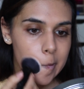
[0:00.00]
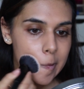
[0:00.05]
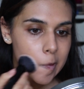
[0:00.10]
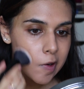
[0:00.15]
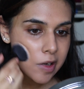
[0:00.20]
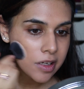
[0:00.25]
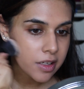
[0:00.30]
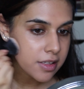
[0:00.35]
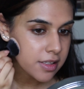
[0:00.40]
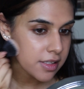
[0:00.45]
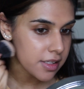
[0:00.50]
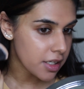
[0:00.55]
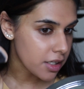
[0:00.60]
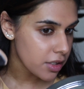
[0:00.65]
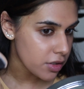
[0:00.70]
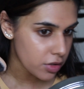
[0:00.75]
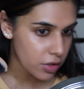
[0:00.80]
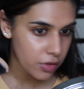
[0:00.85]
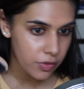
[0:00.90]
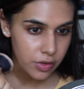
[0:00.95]
And I can see
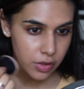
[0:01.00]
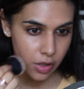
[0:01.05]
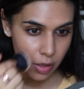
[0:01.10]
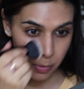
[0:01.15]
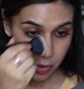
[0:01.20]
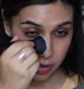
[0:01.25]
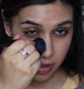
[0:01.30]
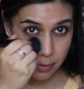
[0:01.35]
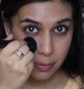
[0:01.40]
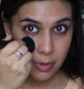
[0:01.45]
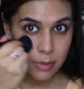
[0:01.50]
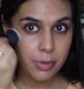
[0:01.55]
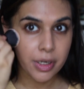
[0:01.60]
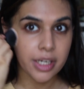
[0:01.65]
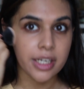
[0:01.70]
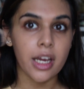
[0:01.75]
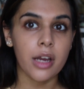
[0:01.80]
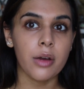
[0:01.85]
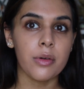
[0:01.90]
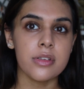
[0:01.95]
it's covered a lot more, like my
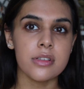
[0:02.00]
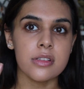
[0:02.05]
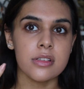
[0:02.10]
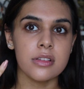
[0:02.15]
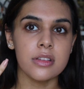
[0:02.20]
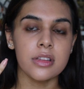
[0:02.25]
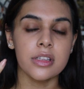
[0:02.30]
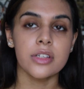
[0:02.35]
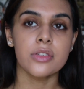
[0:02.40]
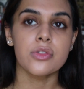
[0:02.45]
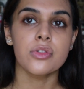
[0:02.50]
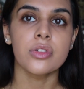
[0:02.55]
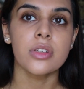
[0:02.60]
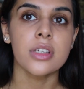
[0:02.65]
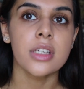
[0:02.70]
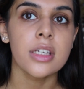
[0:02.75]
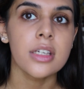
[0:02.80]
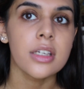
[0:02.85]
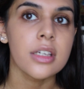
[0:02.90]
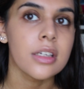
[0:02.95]
breakout is
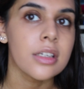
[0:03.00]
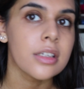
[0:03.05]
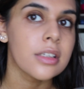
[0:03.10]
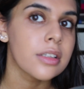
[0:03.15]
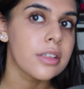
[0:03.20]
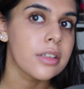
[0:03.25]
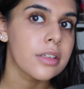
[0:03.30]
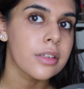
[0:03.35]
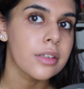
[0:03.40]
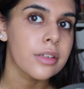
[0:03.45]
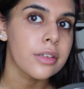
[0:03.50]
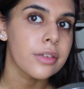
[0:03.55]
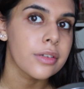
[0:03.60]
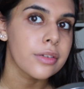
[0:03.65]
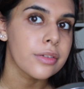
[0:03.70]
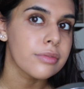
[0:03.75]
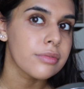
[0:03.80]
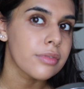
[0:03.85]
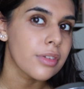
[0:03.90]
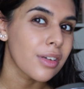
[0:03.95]
literally,
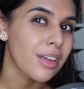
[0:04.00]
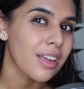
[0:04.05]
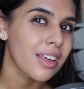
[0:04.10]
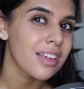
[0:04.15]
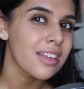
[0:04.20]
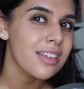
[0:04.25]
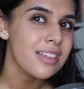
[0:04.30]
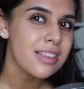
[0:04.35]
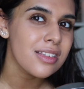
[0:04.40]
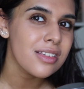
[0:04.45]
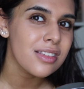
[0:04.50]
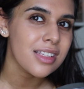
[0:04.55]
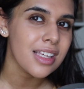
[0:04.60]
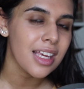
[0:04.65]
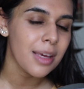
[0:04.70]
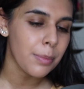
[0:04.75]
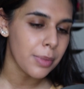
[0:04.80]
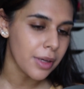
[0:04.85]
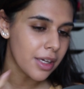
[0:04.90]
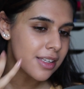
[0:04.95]
okay, you can still
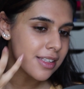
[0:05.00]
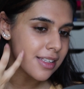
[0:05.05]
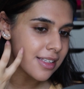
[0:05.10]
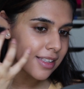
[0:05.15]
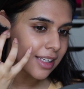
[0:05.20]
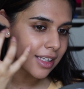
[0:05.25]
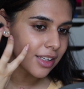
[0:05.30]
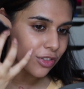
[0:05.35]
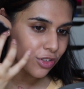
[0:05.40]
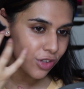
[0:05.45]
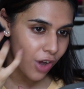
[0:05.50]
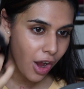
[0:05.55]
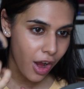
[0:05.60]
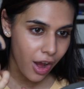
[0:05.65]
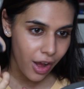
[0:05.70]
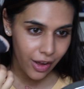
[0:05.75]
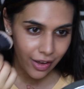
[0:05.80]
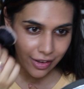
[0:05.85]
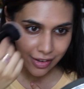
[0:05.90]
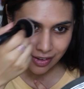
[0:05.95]
see it because it's like
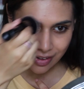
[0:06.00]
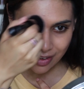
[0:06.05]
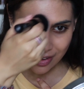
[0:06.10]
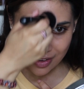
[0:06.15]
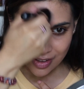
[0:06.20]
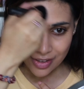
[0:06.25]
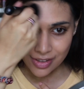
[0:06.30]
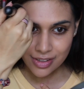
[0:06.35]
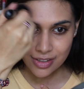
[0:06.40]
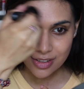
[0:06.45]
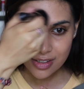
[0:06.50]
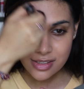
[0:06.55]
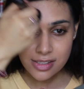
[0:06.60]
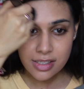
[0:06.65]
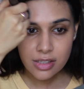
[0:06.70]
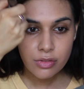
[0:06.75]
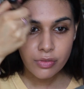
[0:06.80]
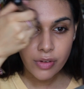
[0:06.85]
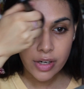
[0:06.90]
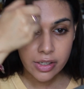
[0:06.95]
dark. You can
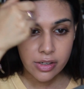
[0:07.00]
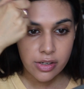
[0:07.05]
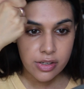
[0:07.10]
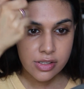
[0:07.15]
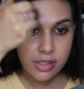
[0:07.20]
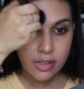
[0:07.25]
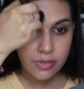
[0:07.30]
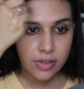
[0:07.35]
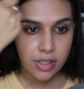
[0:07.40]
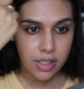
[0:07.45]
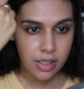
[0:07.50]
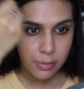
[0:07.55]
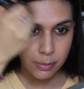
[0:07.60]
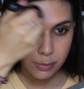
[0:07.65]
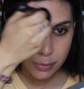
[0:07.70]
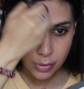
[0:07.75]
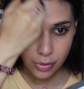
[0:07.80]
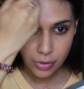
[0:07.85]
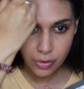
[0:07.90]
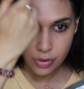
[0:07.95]
see the redness of it,
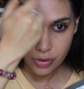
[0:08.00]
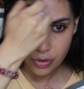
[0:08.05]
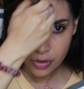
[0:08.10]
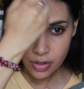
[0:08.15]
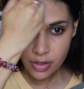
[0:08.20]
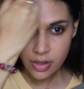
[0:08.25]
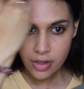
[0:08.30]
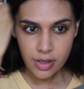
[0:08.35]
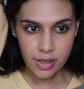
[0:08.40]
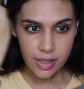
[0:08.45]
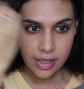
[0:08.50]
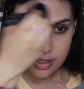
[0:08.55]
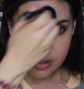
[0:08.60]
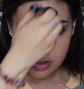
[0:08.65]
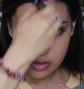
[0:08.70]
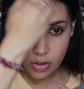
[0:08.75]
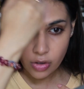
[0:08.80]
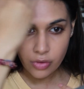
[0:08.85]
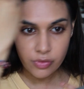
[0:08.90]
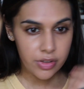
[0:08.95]
but
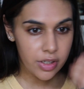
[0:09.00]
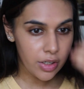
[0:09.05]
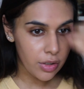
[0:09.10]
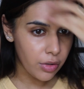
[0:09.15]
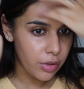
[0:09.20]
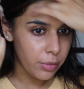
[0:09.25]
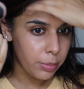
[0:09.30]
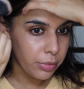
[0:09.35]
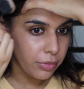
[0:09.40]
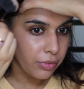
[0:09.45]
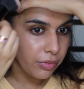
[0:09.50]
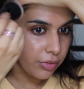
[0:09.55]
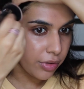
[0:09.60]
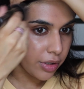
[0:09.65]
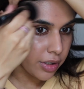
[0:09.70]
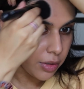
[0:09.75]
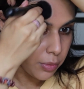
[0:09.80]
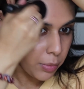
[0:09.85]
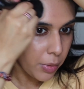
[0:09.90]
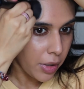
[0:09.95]
it's covered it up really